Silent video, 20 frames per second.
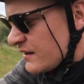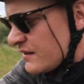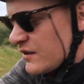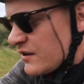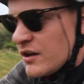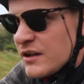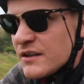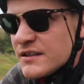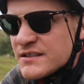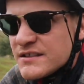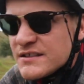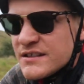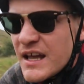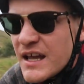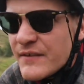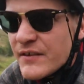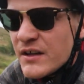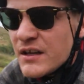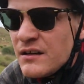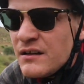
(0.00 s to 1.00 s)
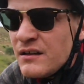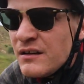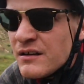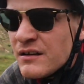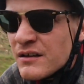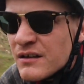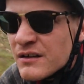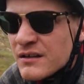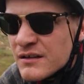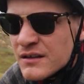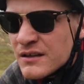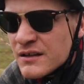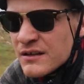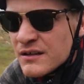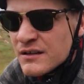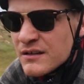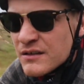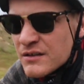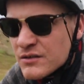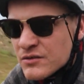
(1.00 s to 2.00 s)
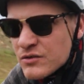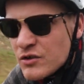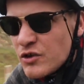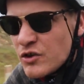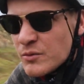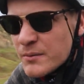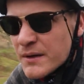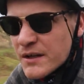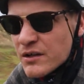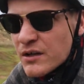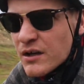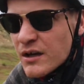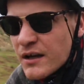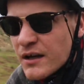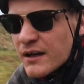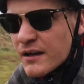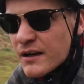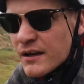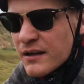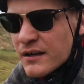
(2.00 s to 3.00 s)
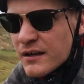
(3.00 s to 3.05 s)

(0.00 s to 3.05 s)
37. Oh my God.